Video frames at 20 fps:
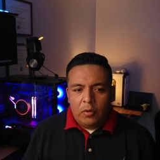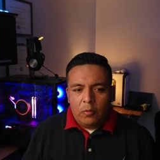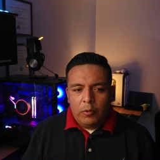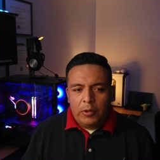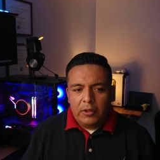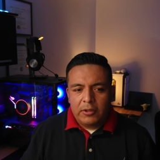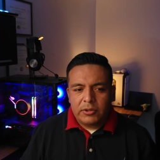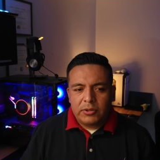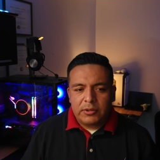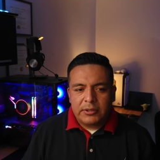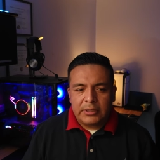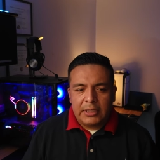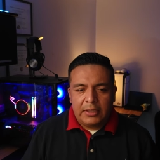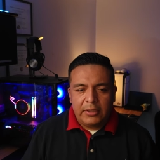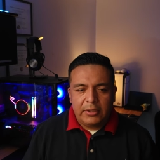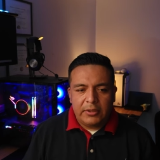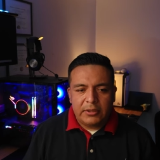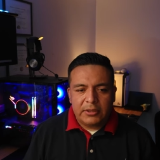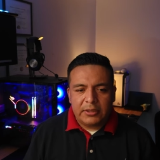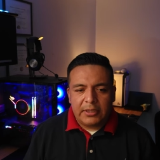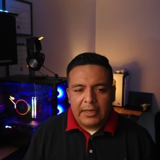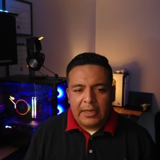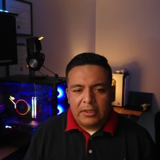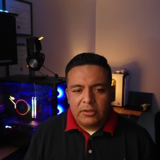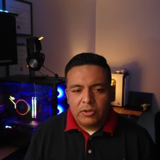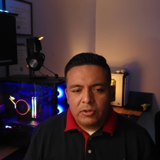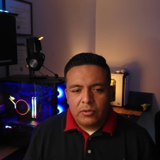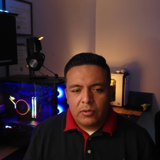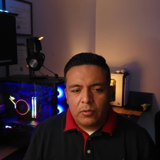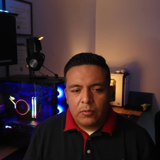We also set their
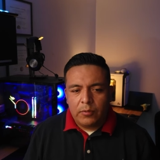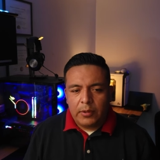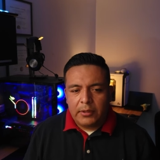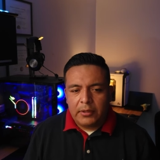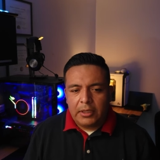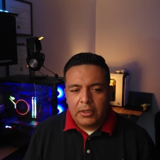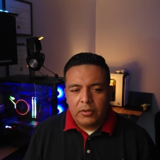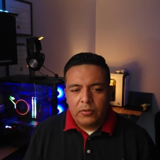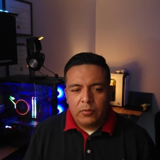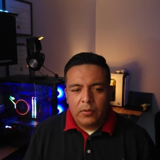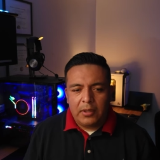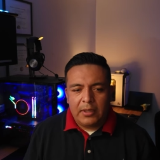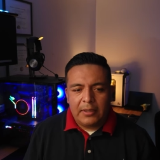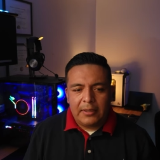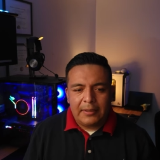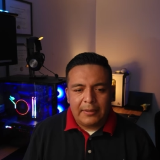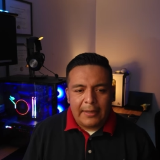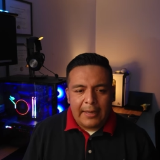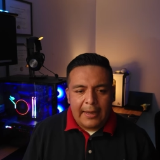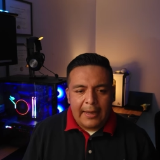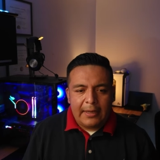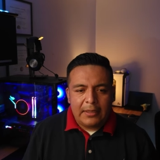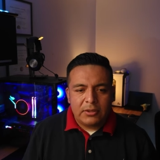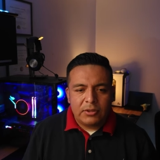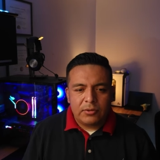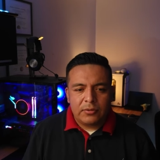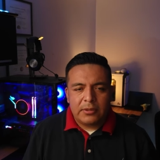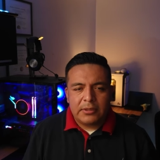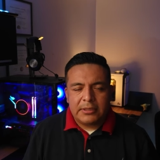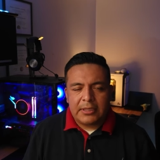schedule where they do a
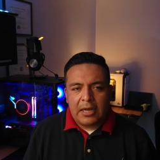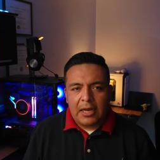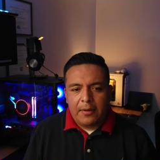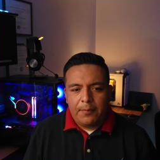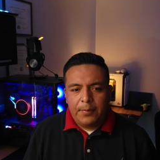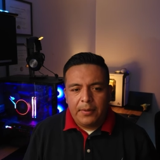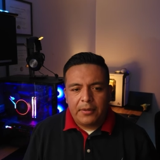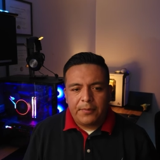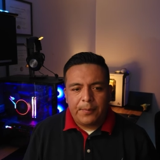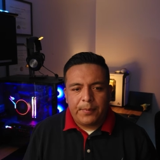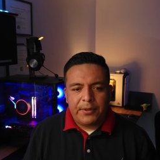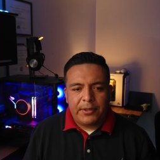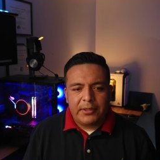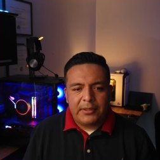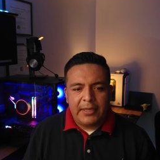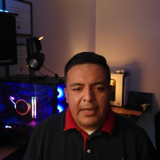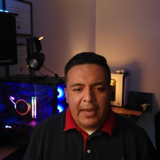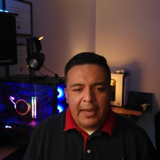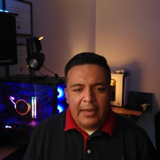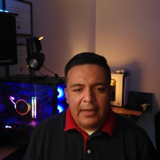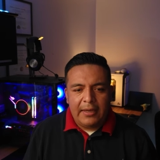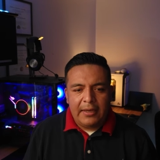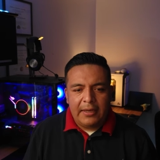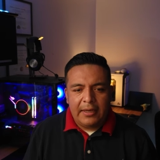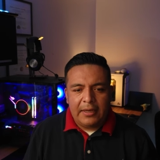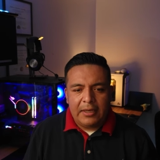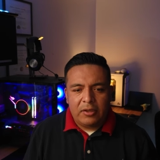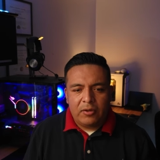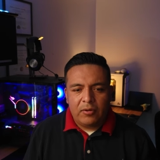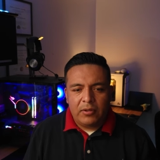class or topic per day
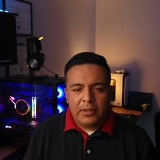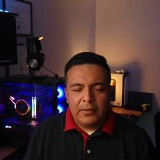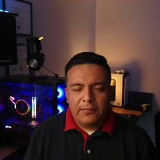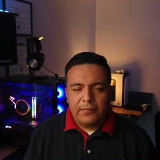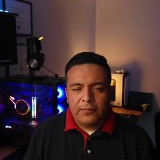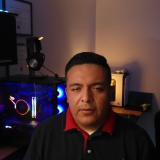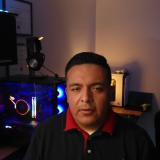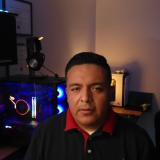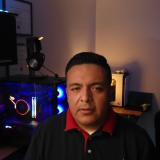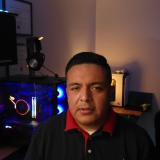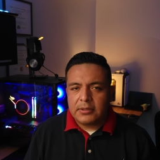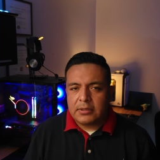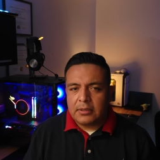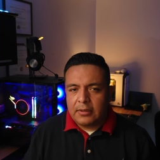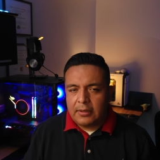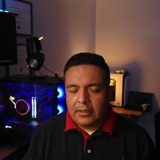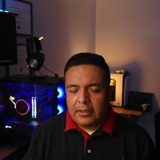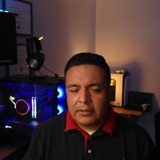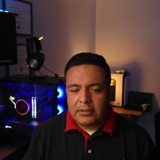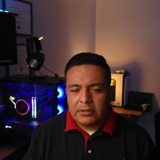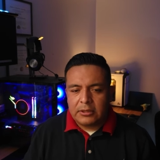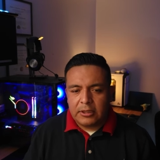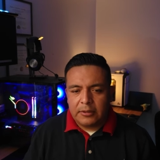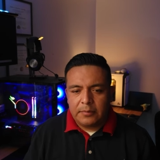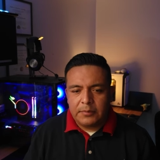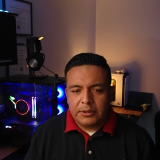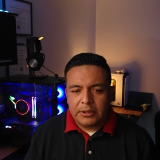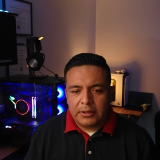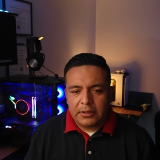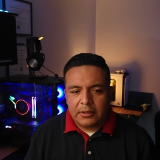and only focus on that
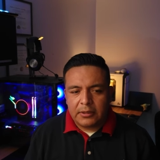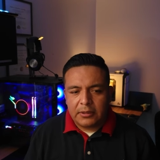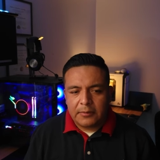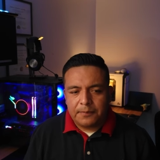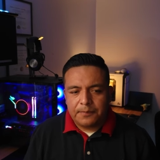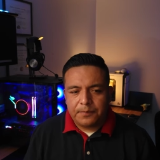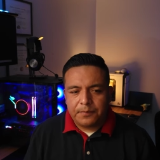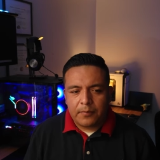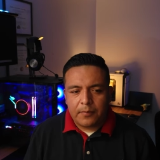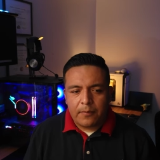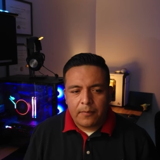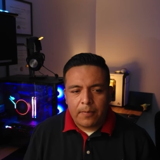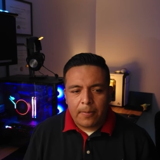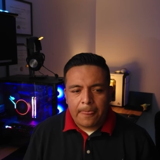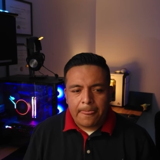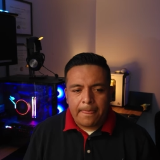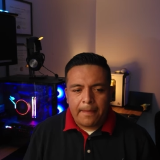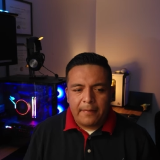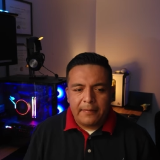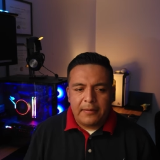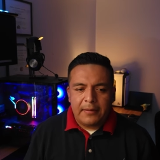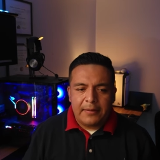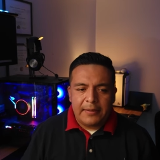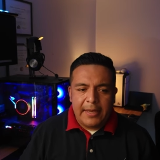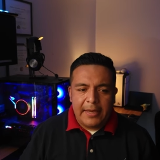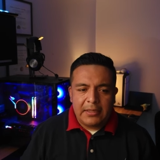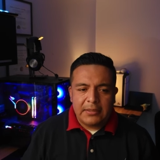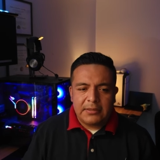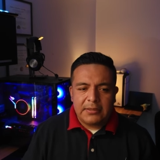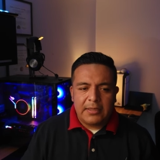subject. The
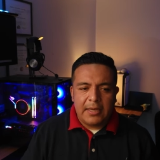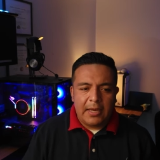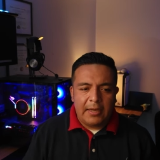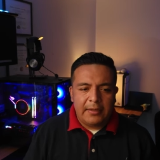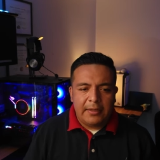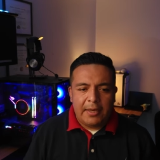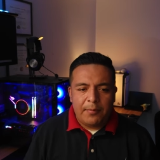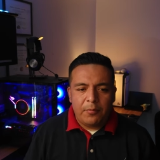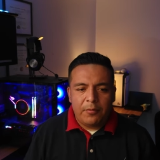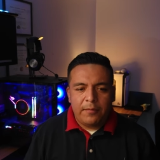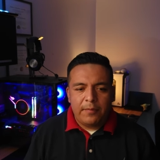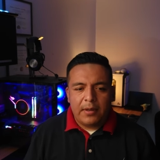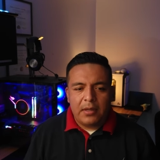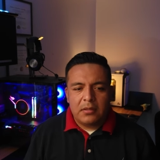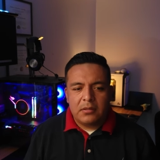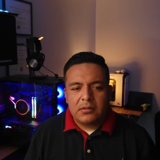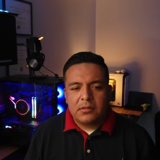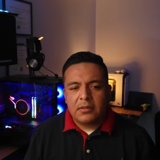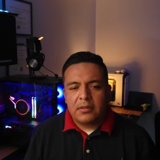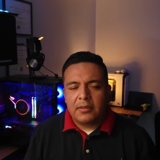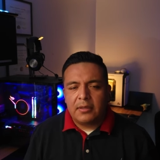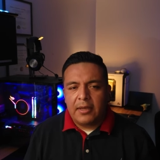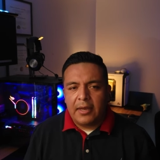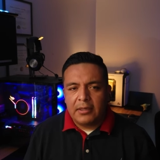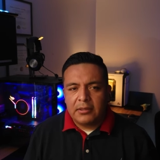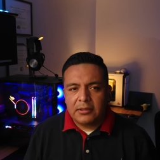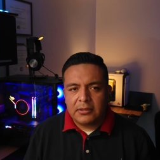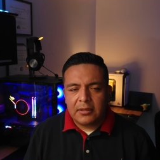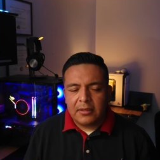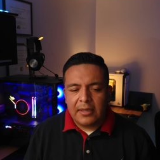next day, they move on to the
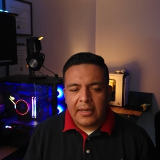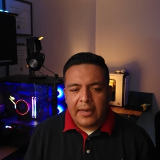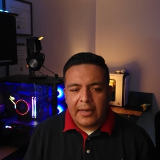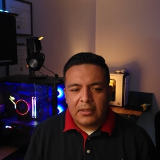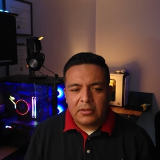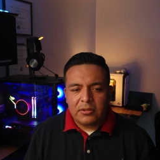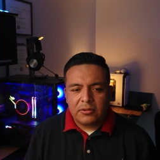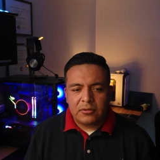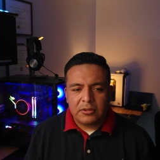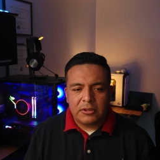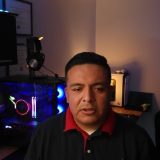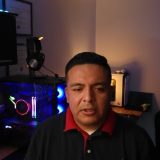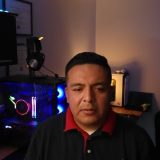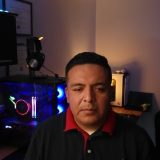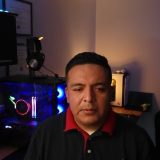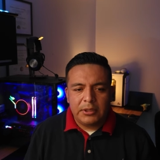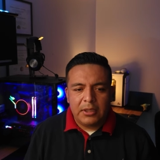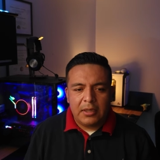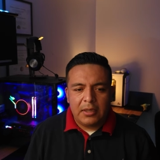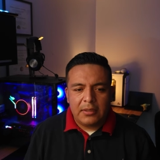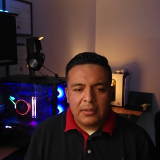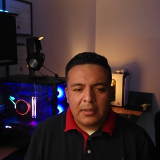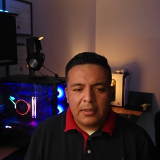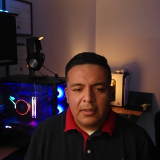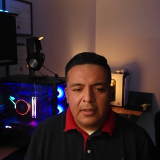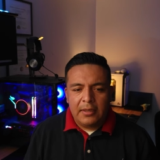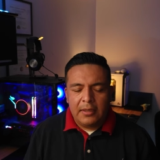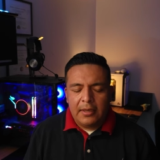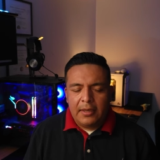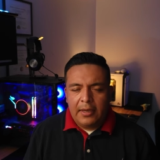next class or subject,
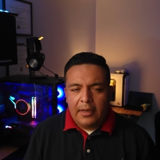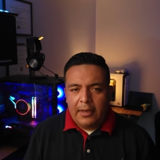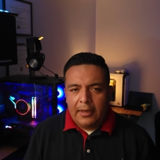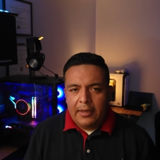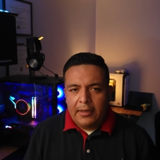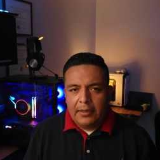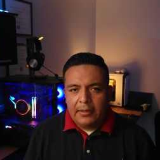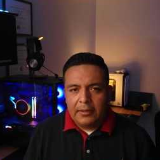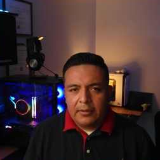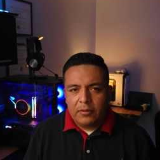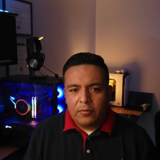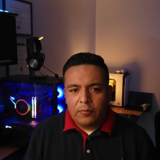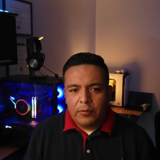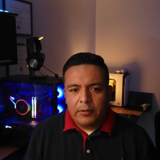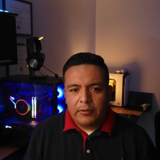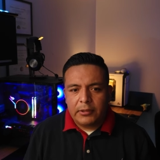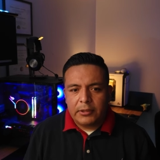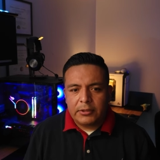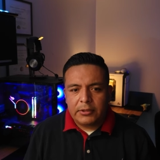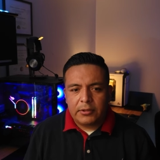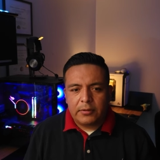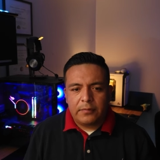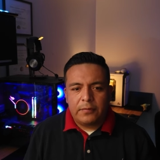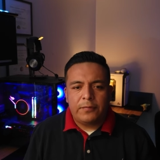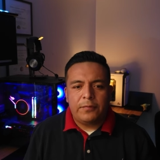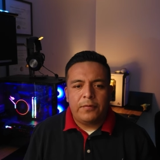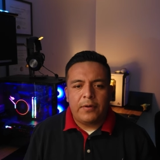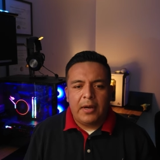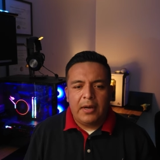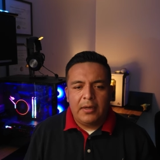and we reserve
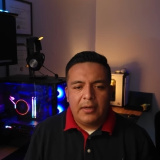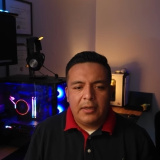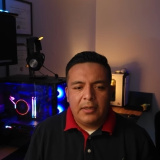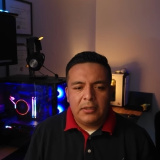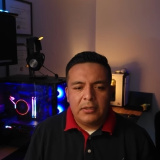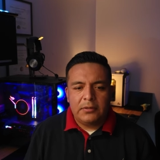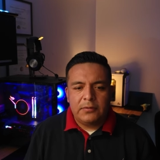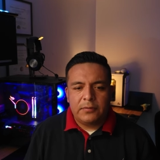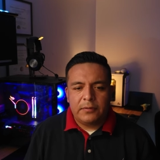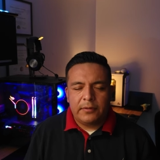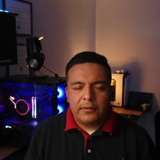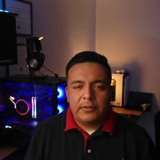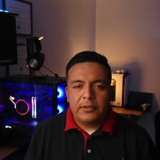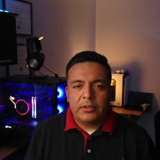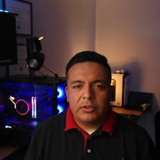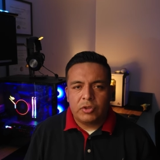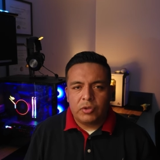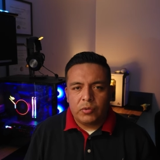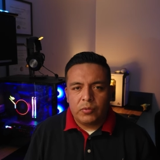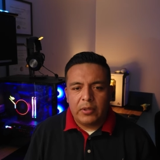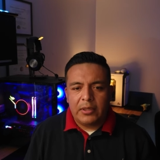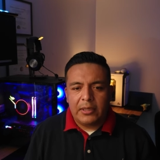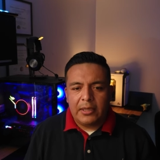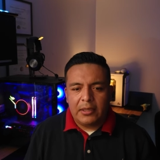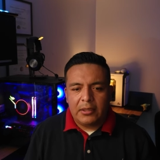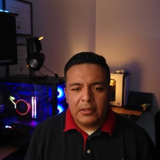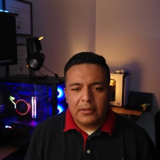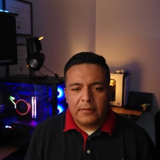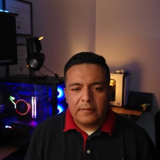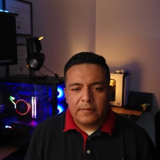Fridays for their 2
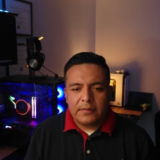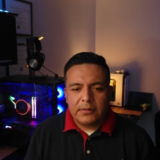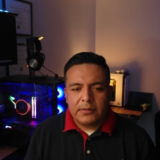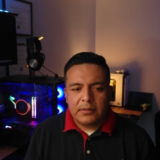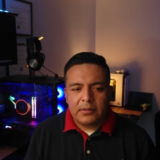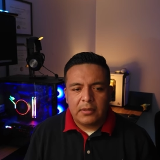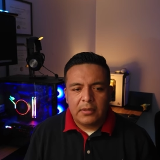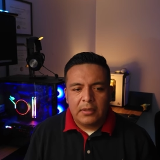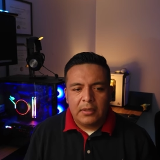electives.